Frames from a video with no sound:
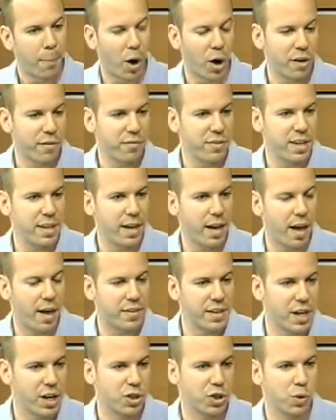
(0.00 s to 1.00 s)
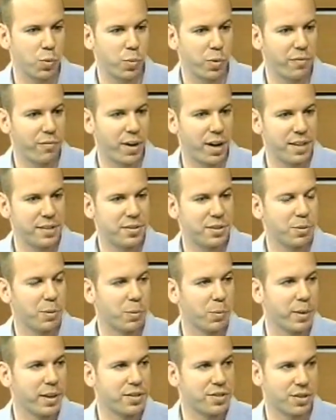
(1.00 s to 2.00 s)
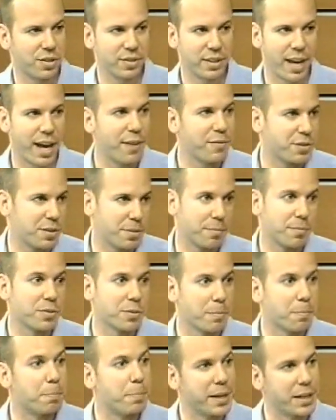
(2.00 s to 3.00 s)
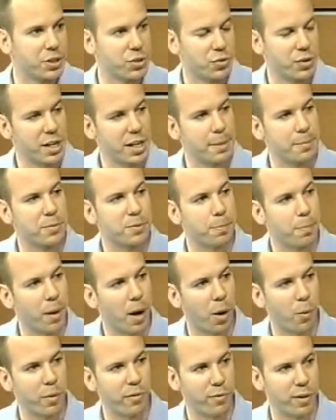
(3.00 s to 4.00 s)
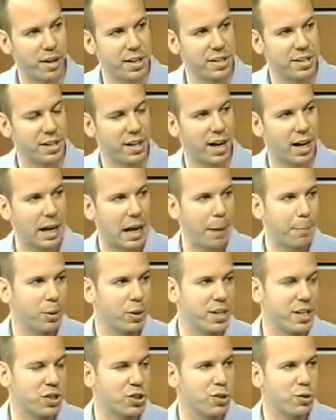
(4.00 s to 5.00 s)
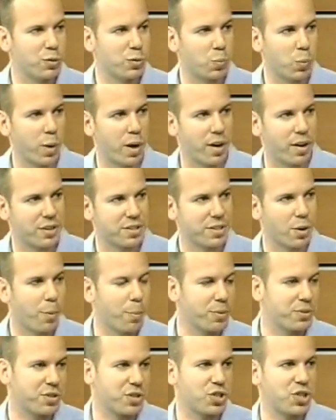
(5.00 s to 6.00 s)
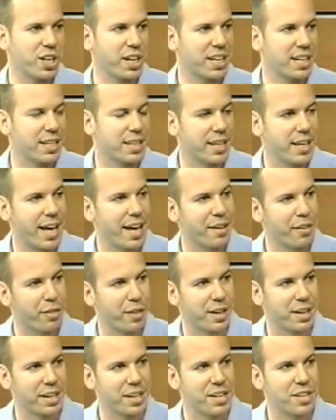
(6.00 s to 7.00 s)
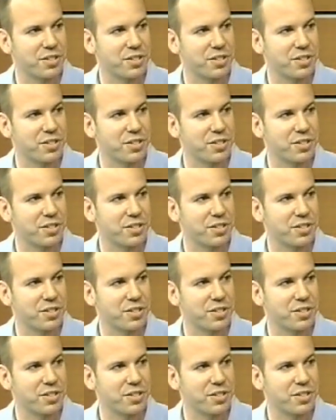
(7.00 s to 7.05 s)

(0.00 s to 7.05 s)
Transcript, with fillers: Part of the uh, the issue we've run into, and we certainly have some some big dreams, but we've run into a couple issues where it's almost the chicken and the egg thing.